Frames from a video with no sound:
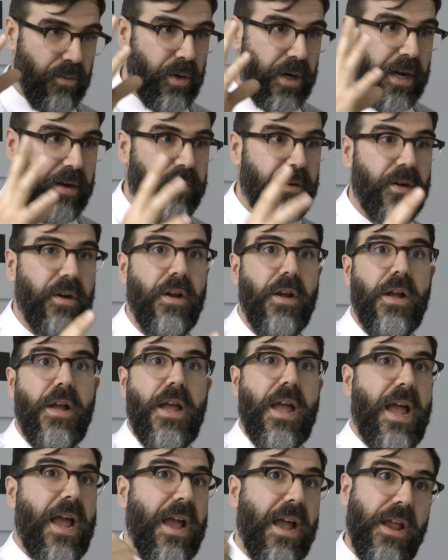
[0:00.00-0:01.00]
whatever,
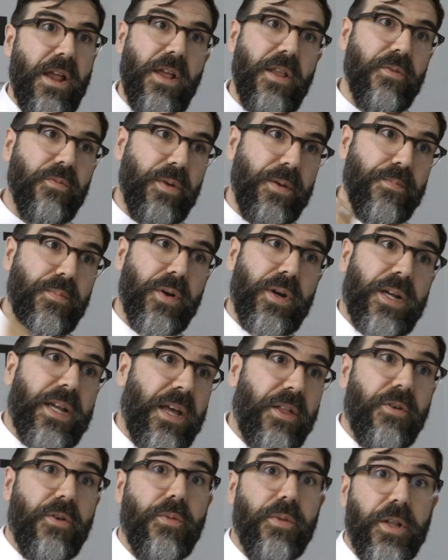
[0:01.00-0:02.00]
and we put
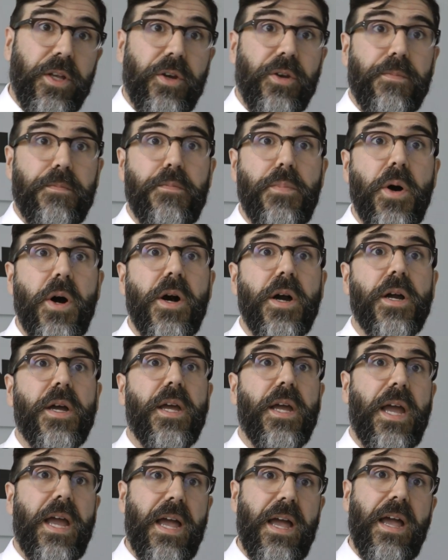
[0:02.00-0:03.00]
together a really good
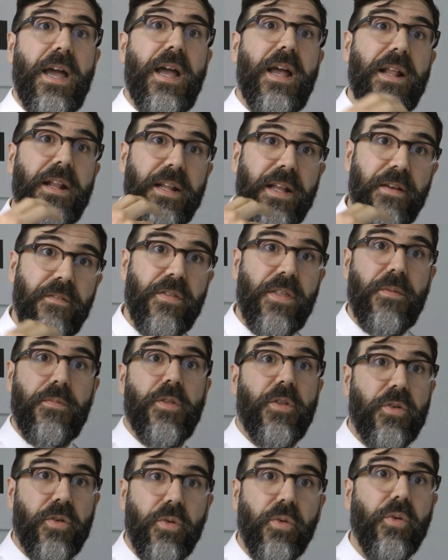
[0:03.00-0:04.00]
book and gives them
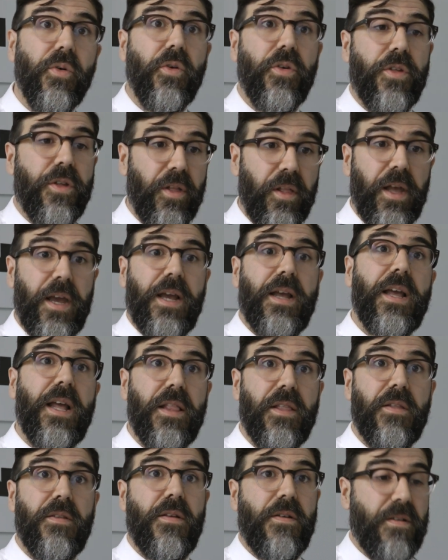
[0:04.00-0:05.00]
the tools to like
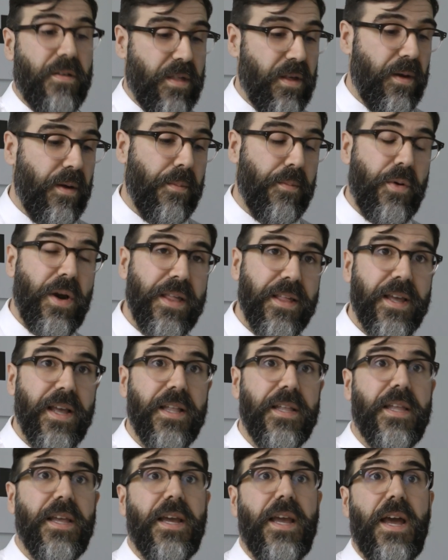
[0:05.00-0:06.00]
get a uh, press
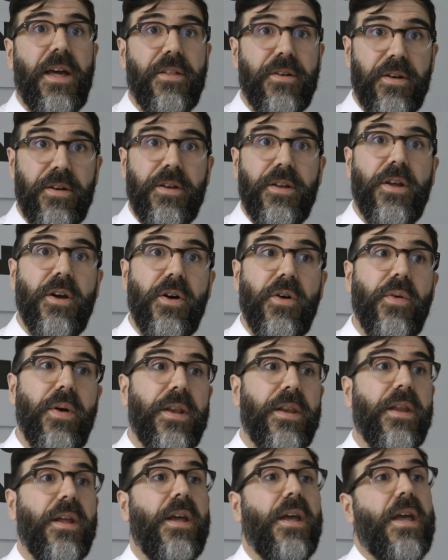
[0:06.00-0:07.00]
kit together, you know,
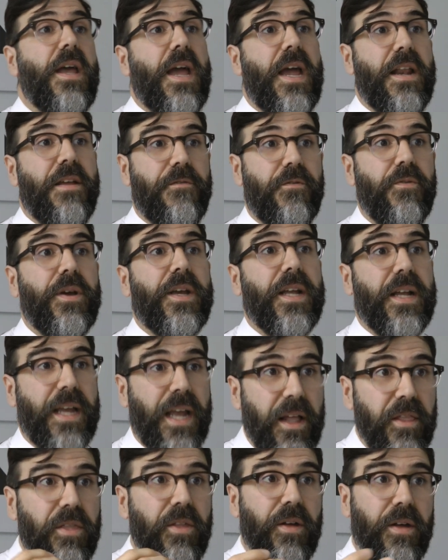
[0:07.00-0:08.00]
and and if we can
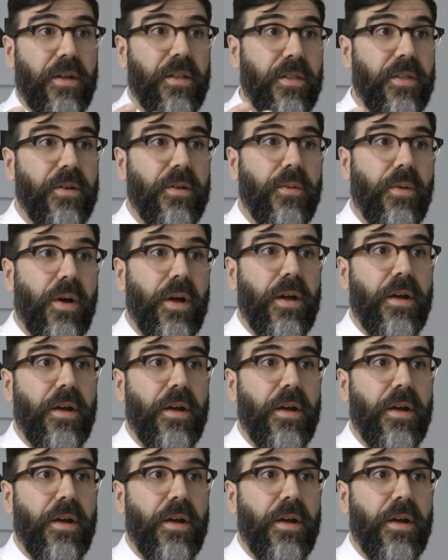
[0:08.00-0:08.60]
get the the uh,